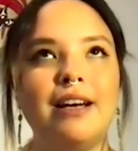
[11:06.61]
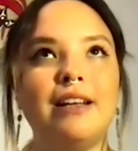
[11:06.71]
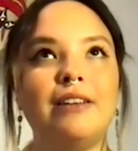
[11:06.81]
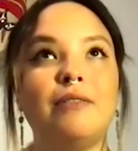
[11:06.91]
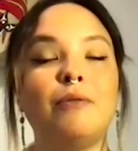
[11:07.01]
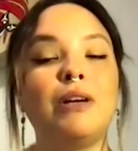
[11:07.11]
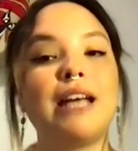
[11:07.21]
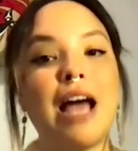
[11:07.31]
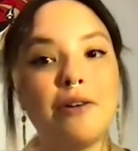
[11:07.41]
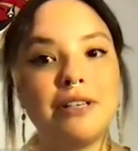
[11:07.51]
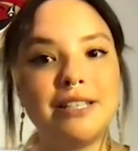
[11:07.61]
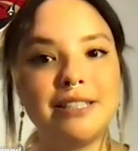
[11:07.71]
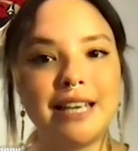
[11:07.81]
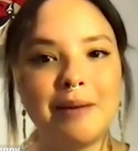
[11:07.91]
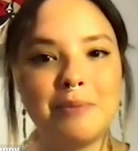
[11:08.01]
And when
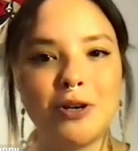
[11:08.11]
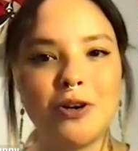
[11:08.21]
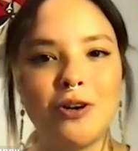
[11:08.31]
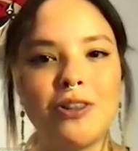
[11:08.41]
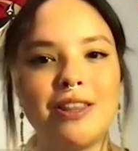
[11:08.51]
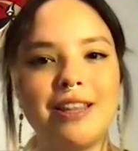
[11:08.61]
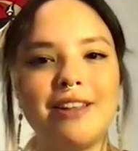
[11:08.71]
Cowicans came to Earth,